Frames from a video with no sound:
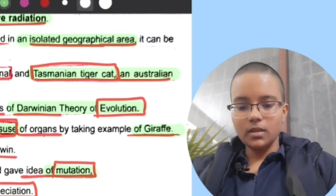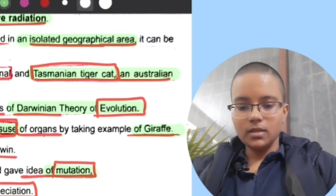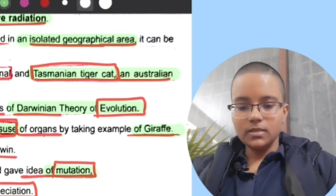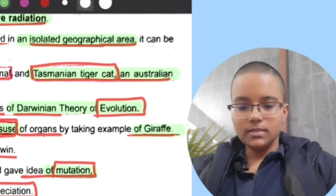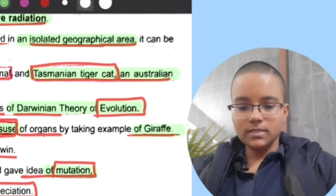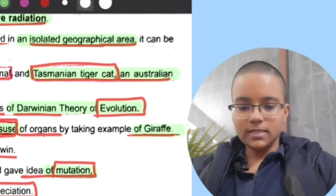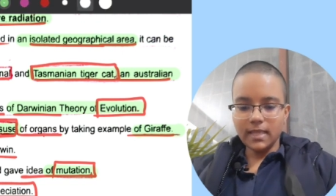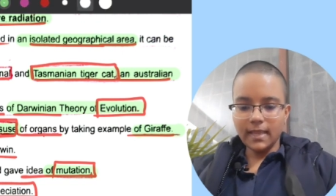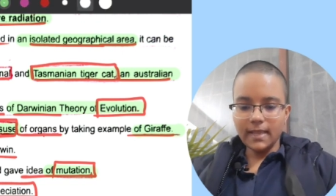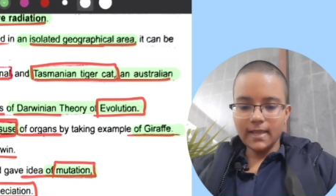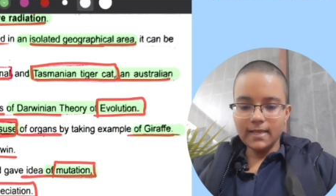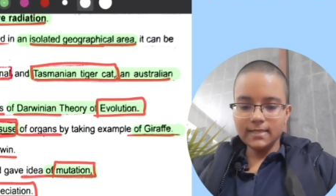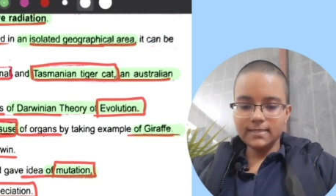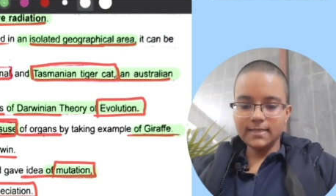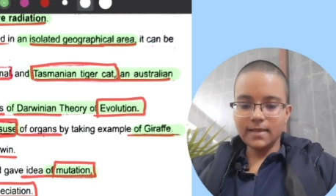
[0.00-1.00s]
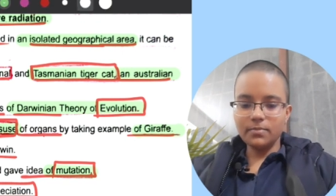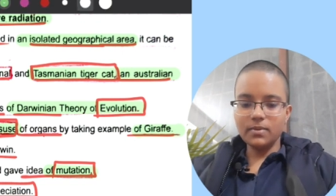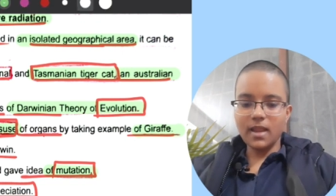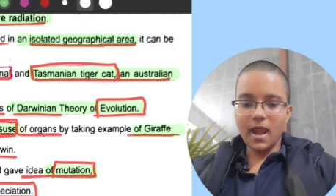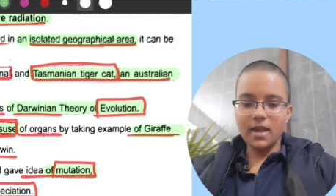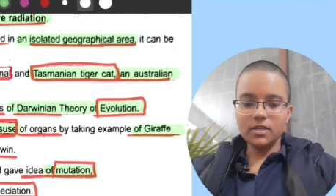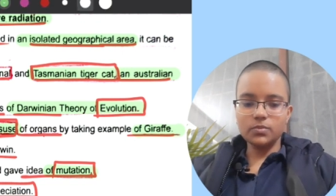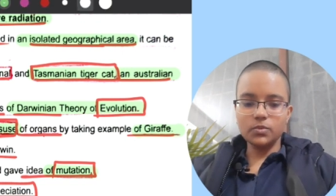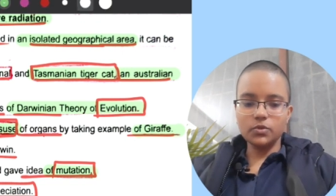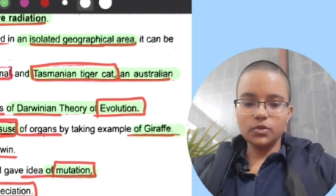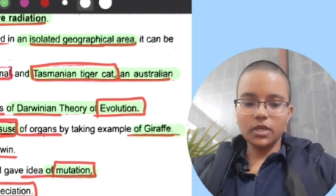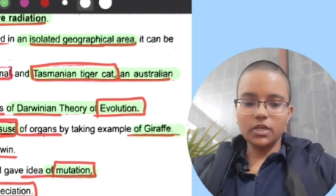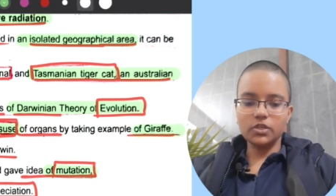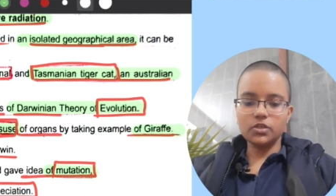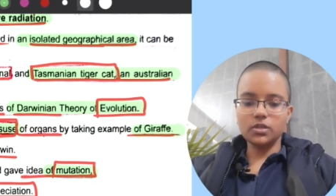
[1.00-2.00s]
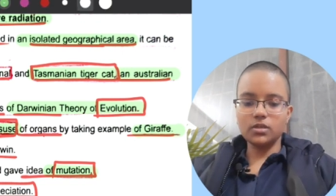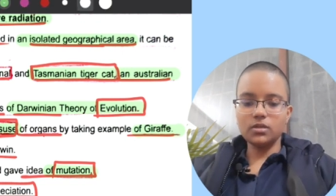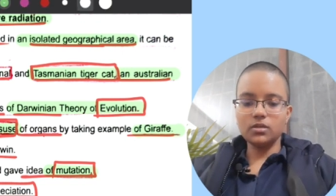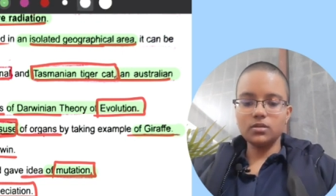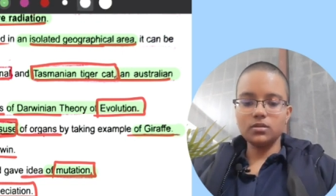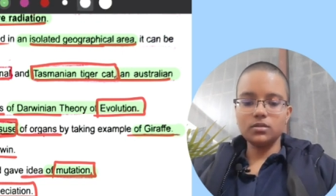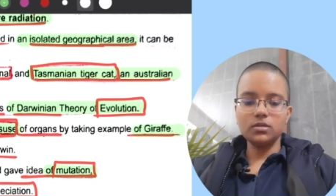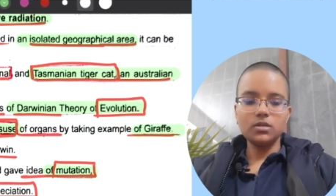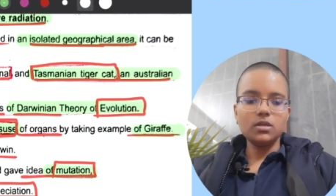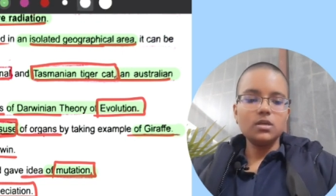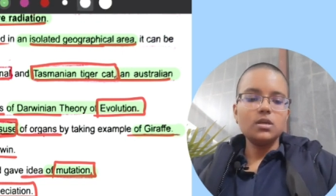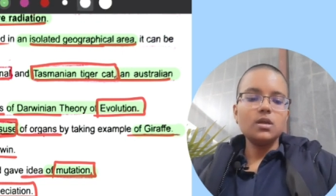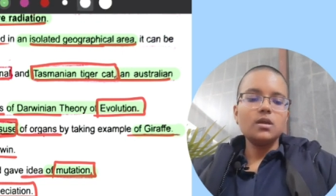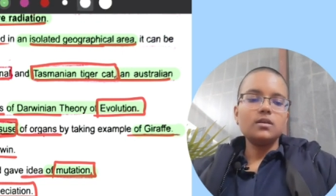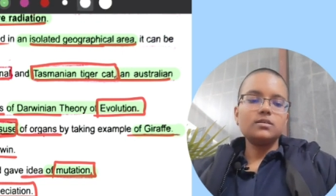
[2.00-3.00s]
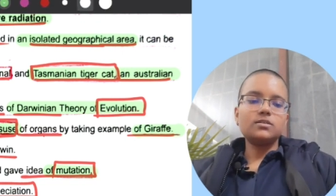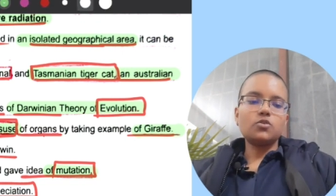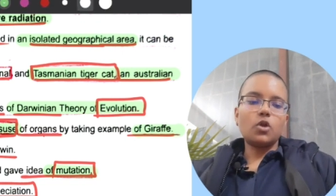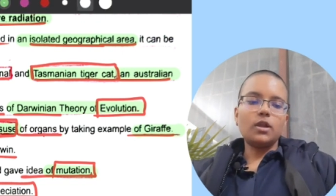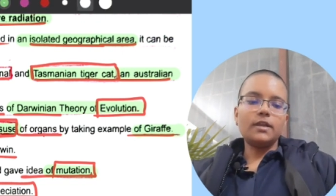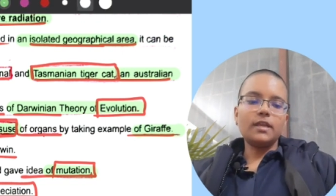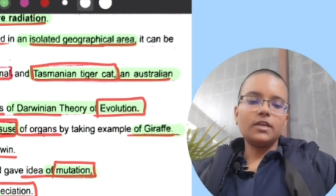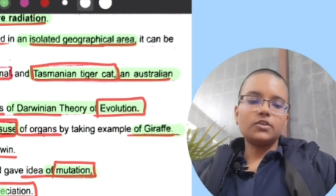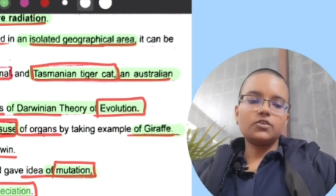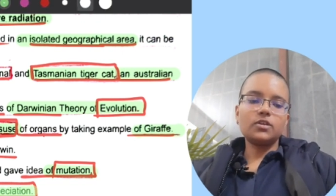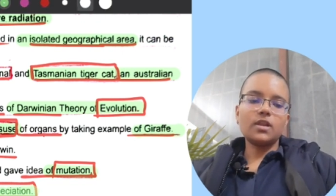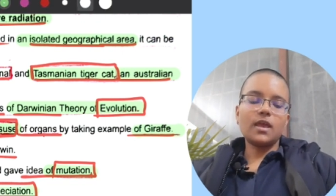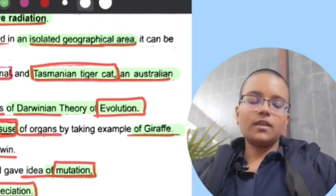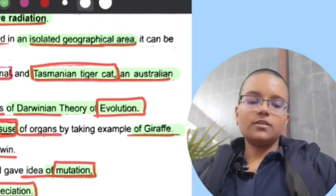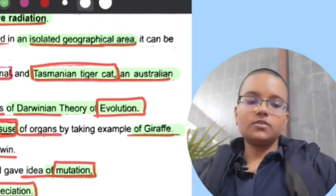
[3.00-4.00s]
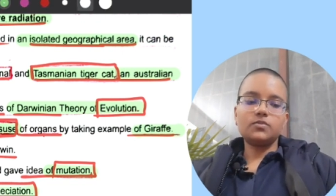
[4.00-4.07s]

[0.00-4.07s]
Single step large mutation, saltation and